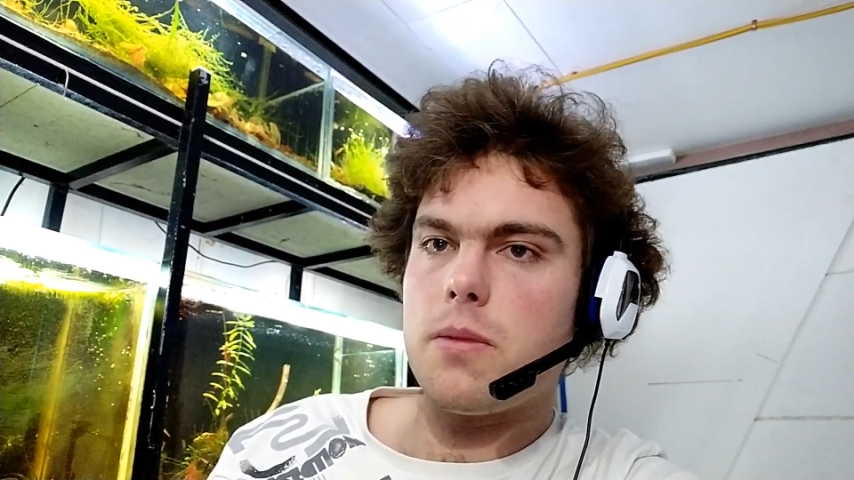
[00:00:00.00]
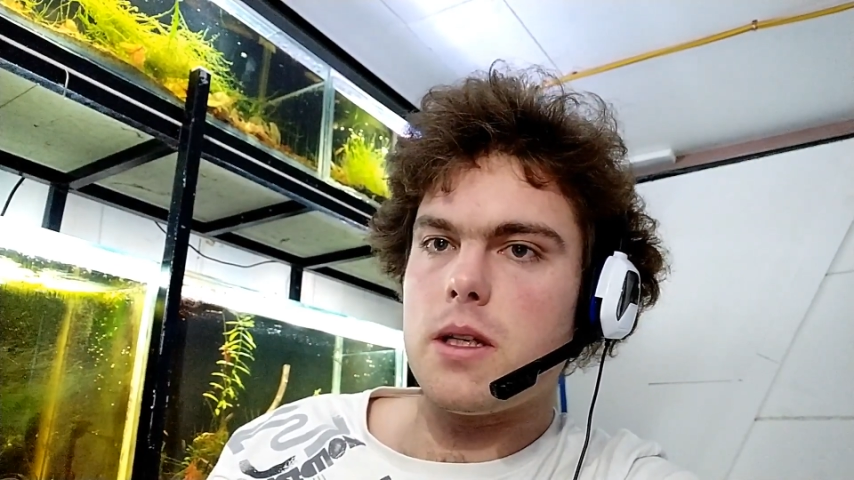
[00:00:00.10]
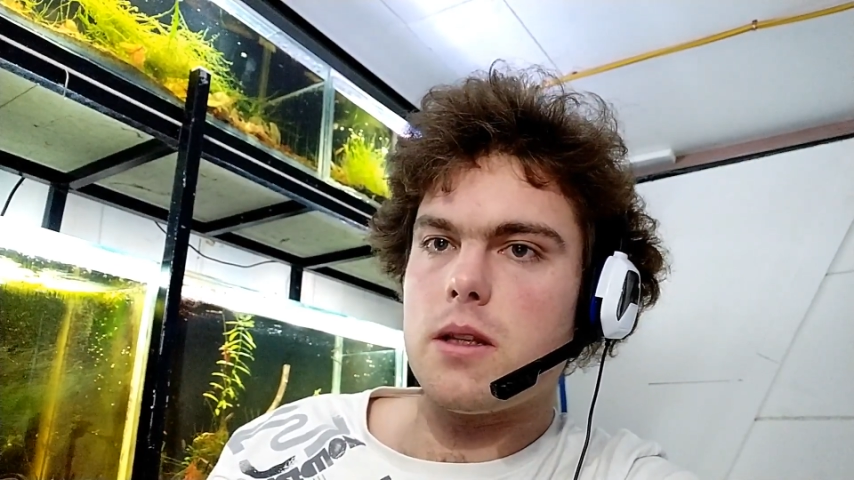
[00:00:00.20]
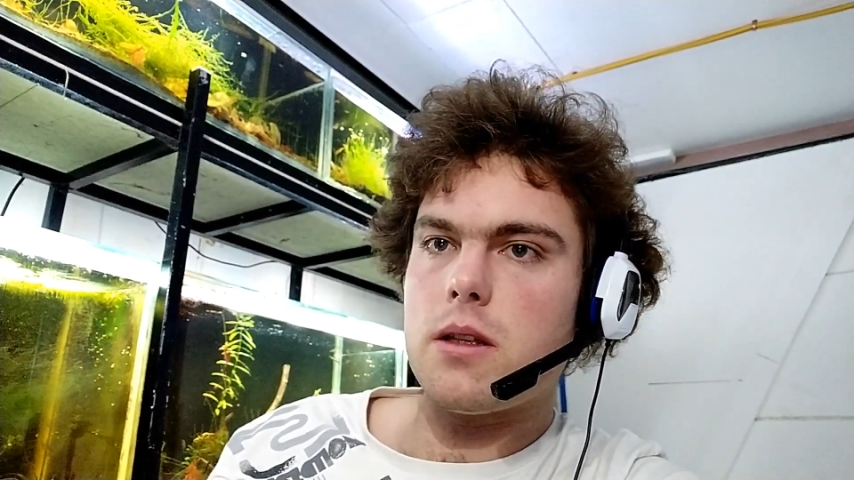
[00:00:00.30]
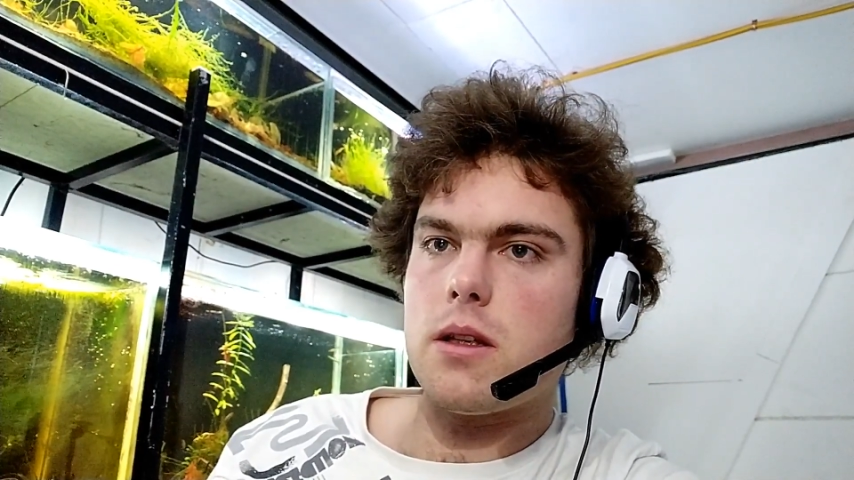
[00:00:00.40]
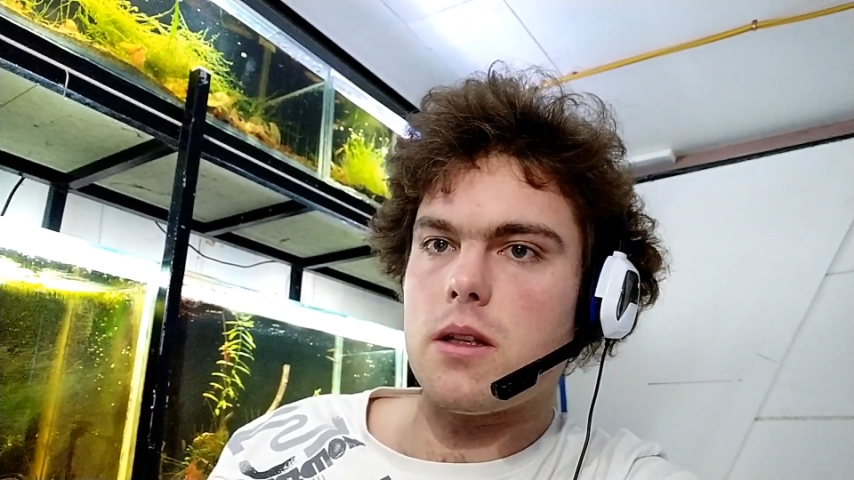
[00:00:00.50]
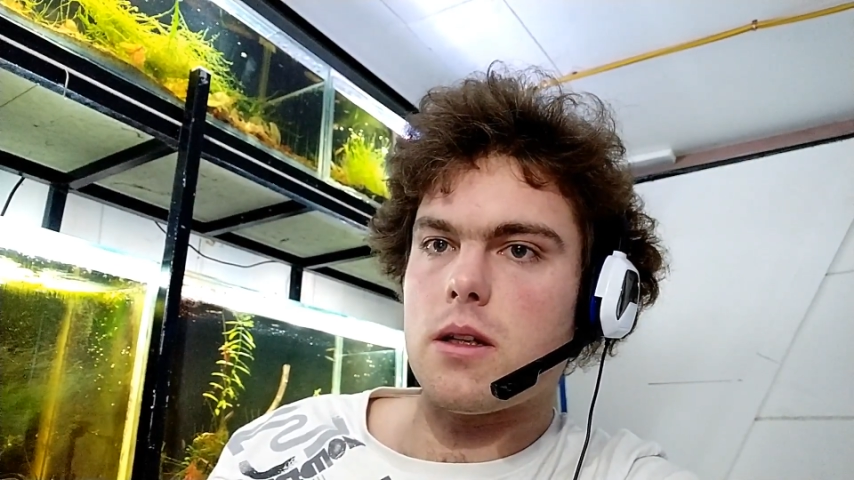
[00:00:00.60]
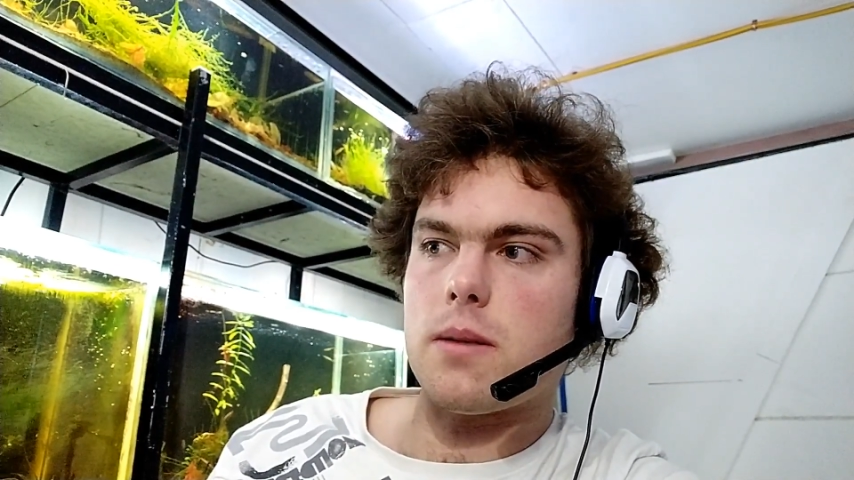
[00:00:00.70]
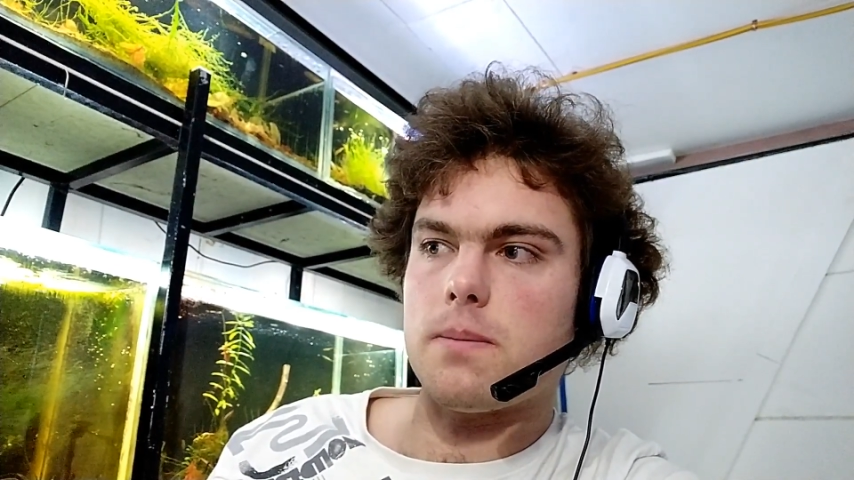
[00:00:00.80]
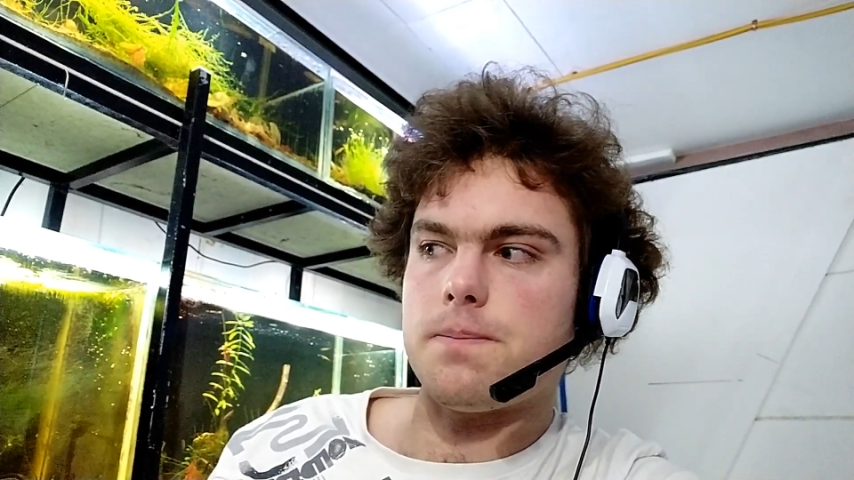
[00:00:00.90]
me,
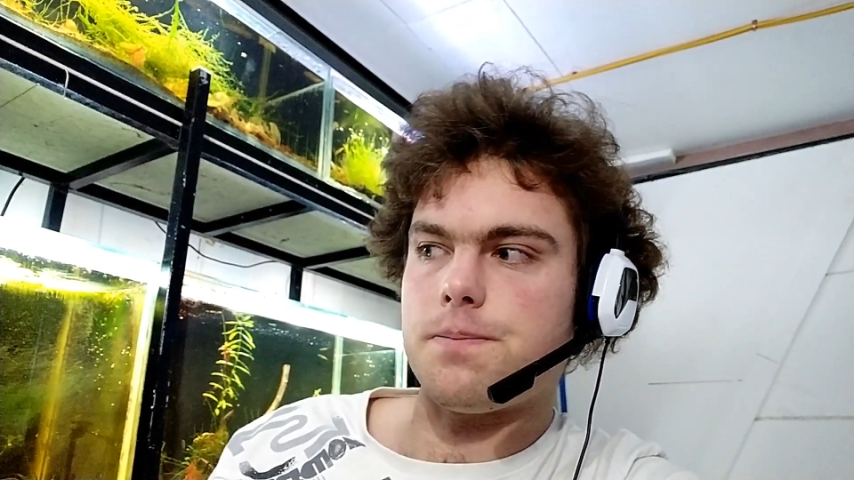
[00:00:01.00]
the